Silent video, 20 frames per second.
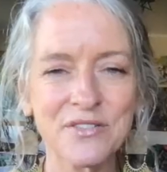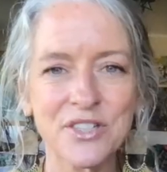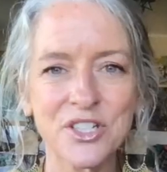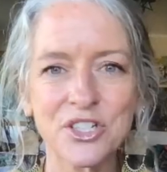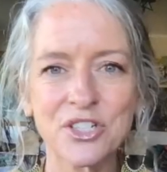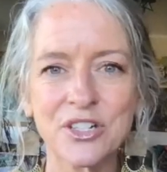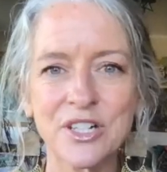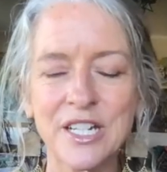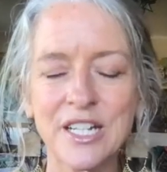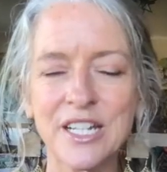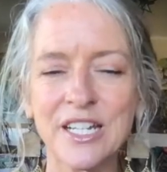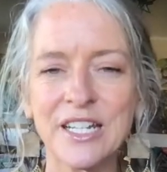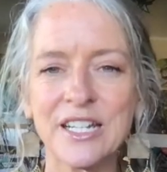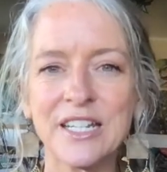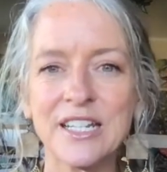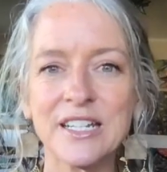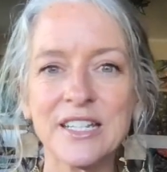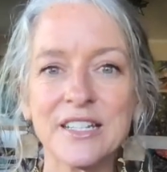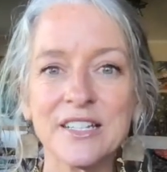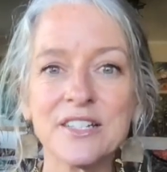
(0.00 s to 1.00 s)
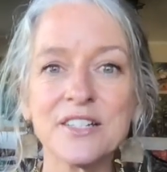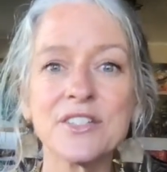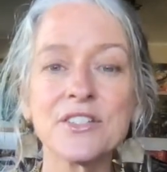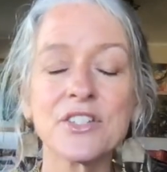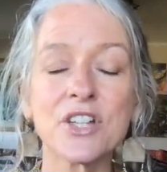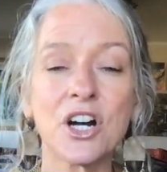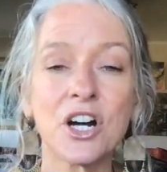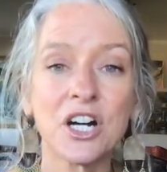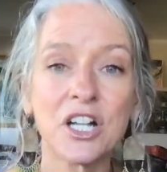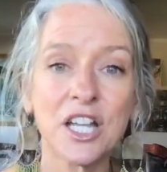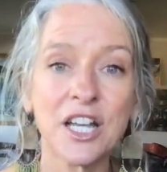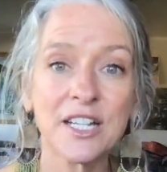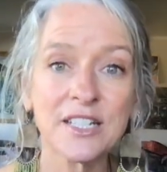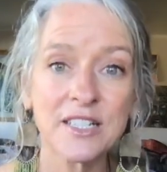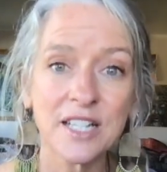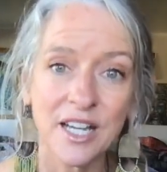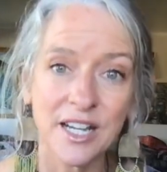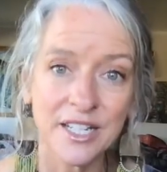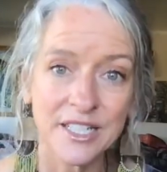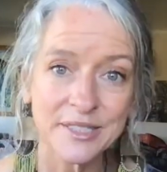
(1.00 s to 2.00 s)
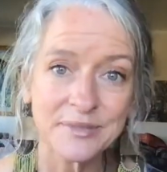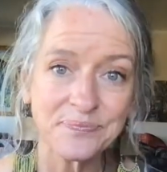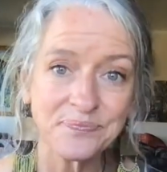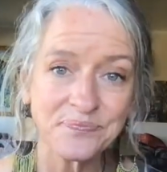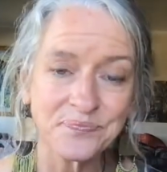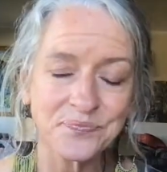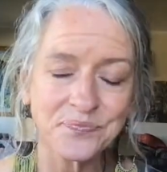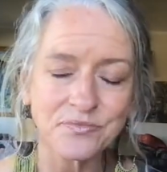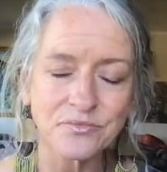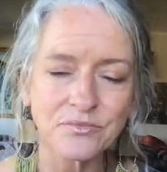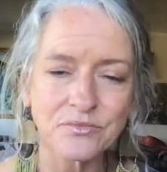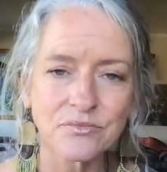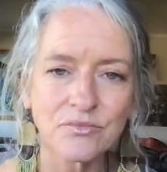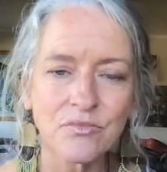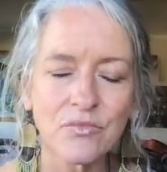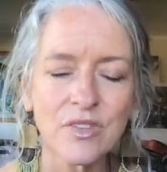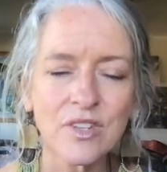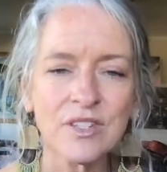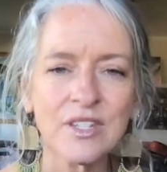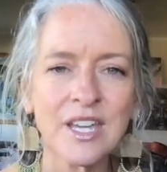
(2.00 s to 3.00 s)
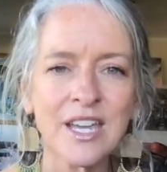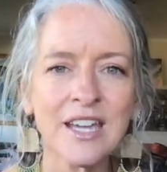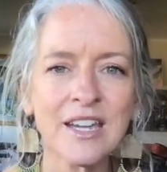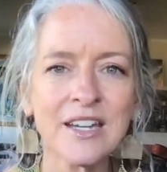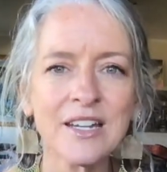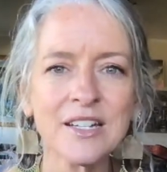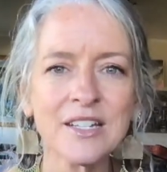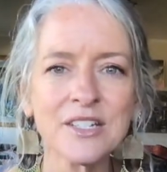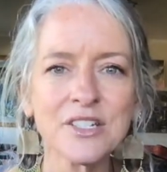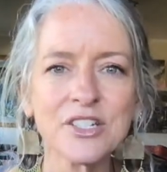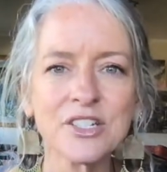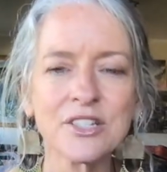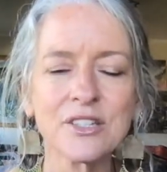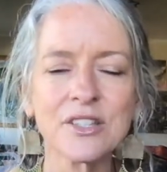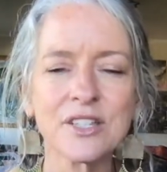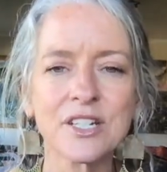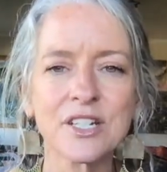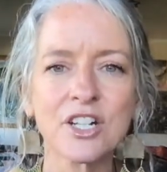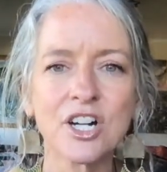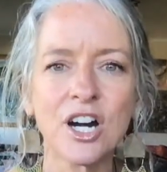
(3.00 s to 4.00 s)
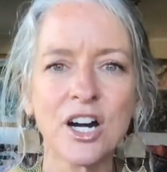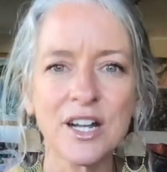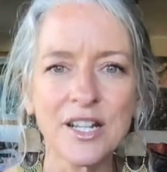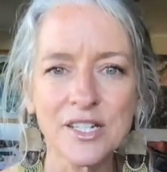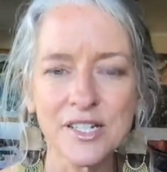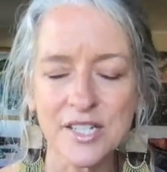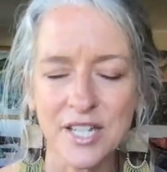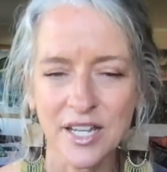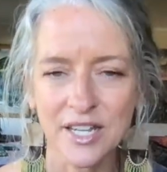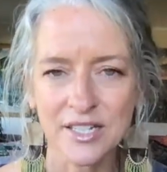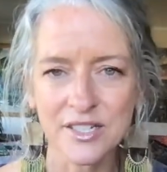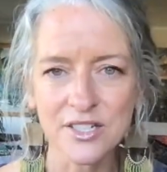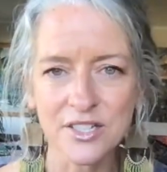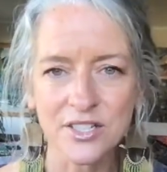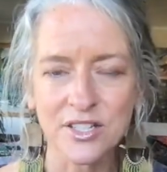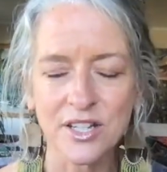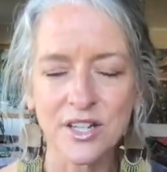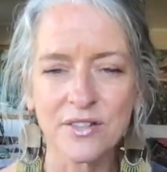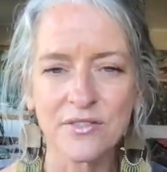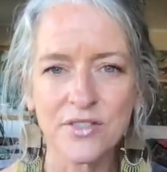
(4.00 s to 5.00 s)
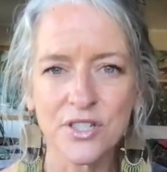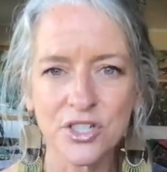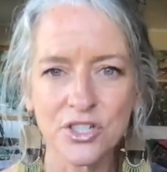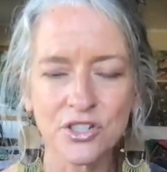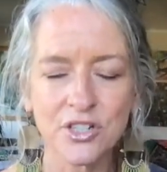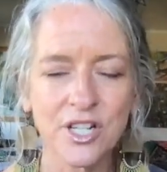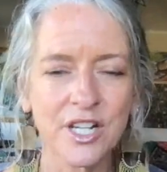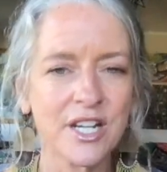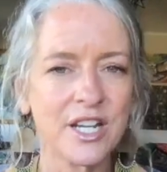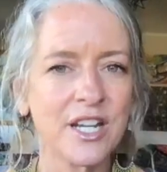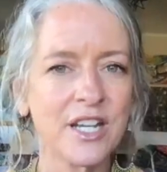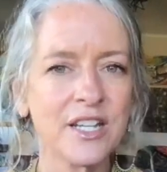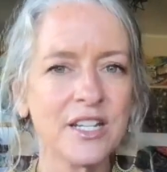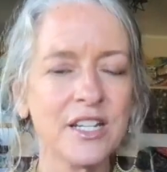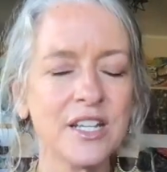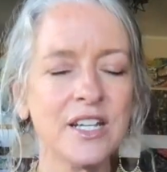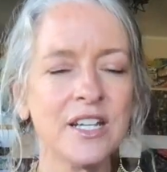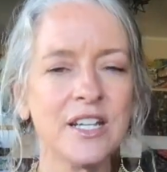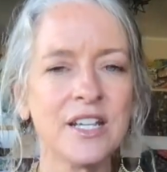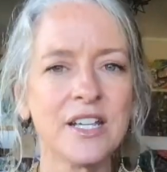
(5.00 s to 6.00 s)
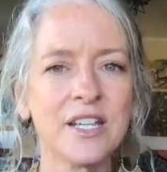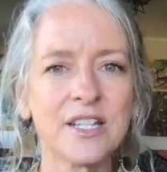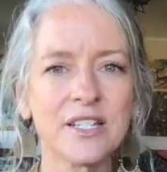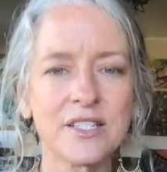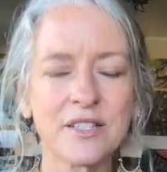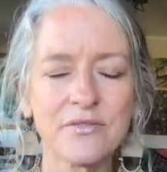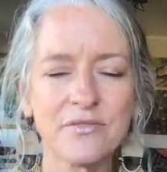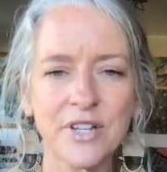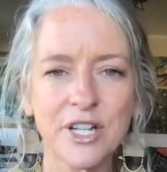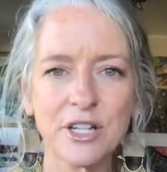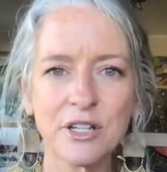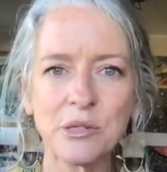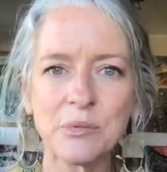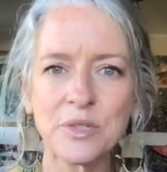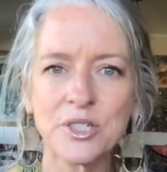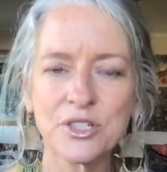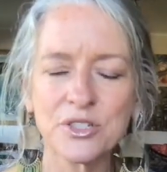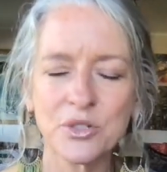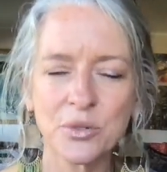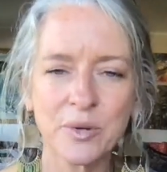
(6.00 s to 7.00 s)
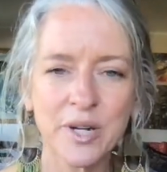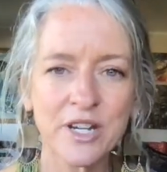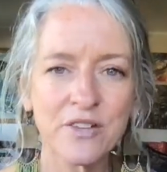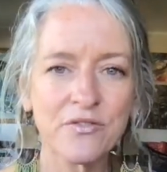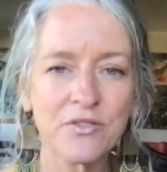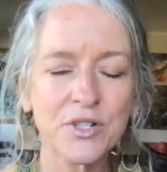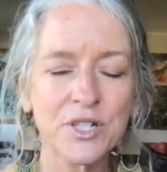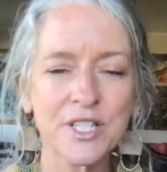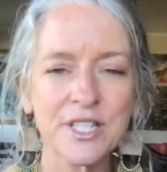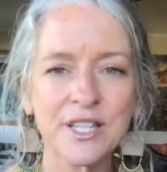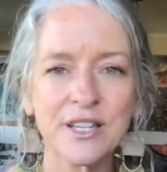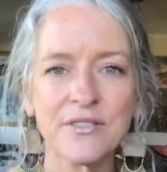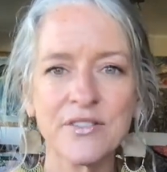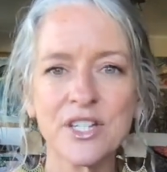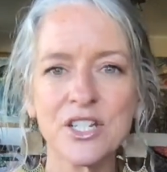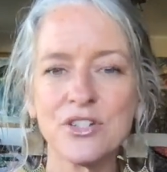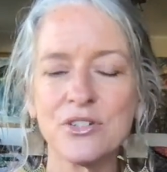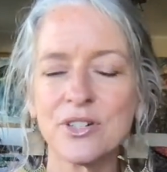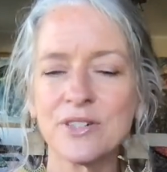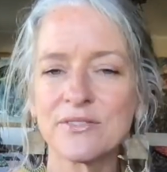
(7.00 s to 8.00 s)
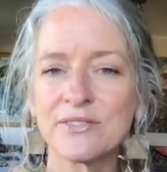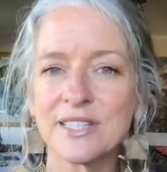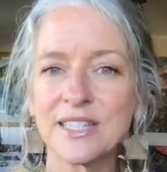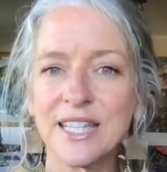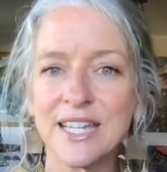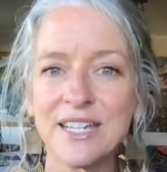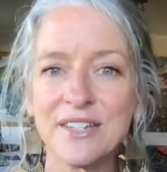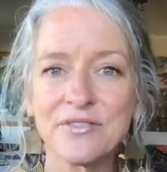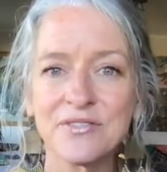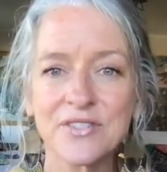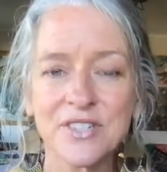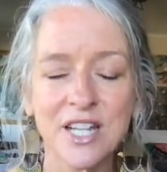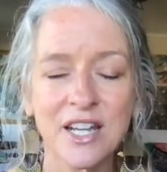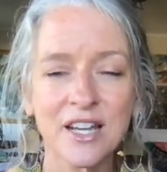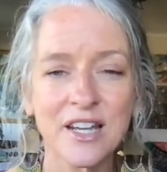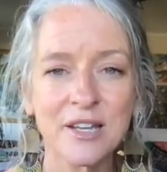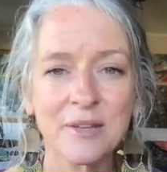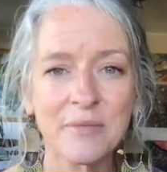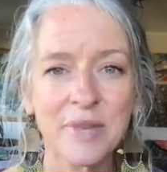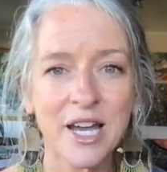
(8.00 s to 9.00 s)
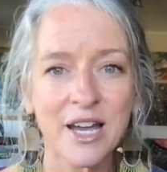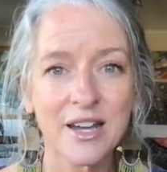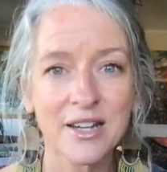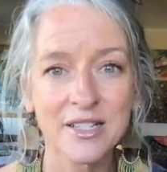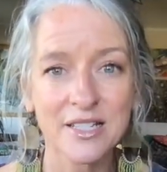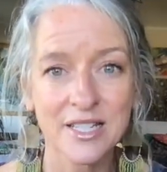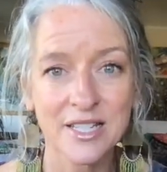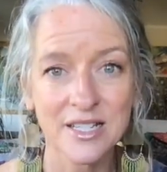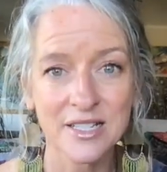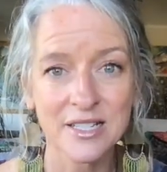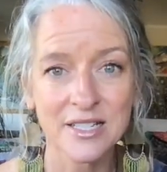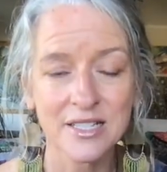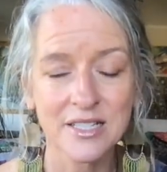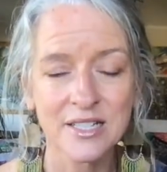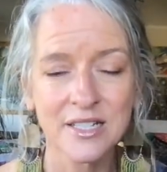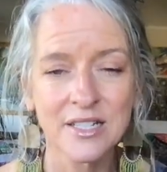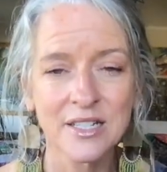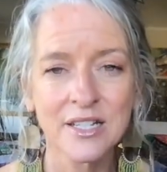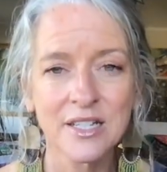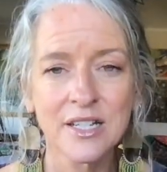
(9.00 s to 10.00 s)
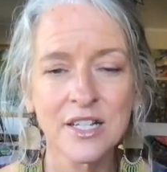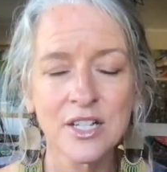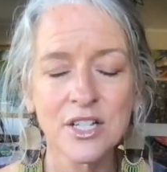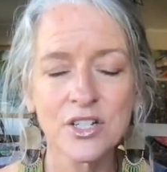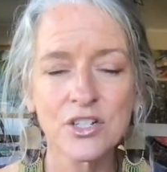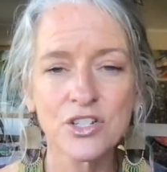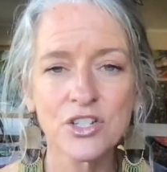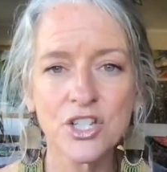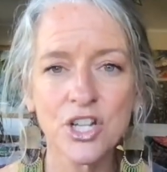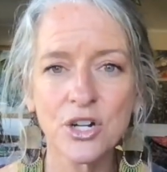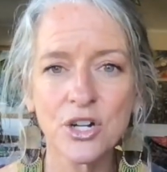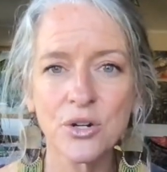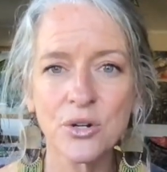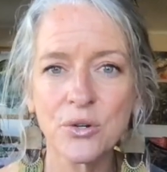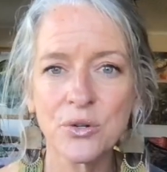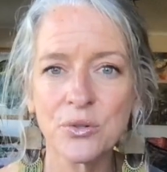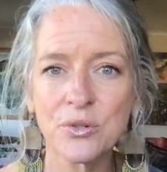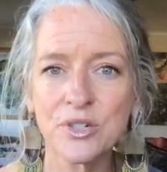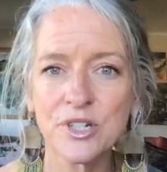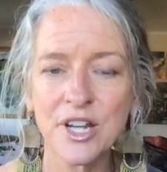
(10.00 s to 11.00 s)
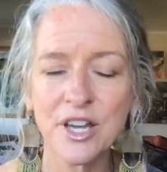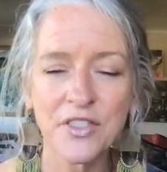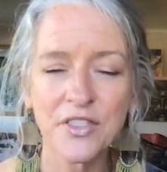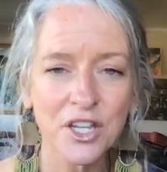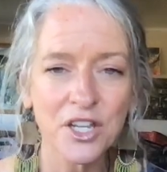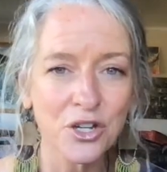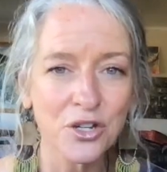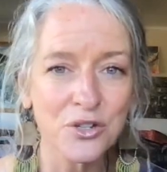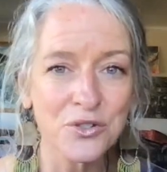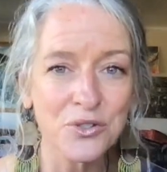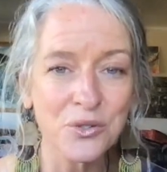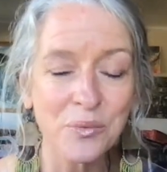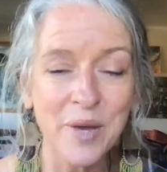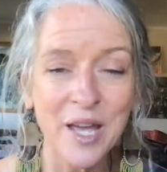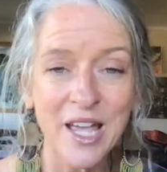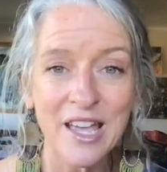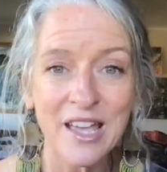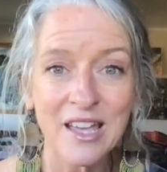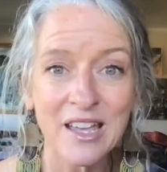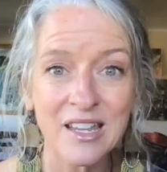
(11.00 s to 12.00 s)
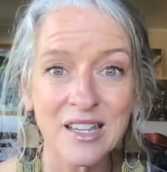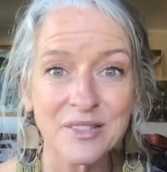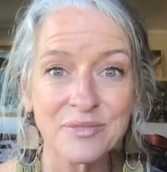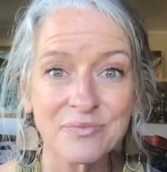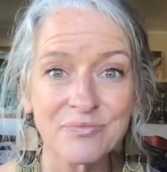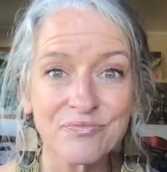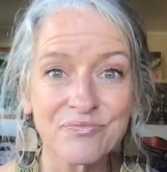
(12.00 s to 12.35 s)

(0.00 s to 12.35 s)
the training is all online and the content of the training is available 24 7. You have lifetime access. So, nothing goes away.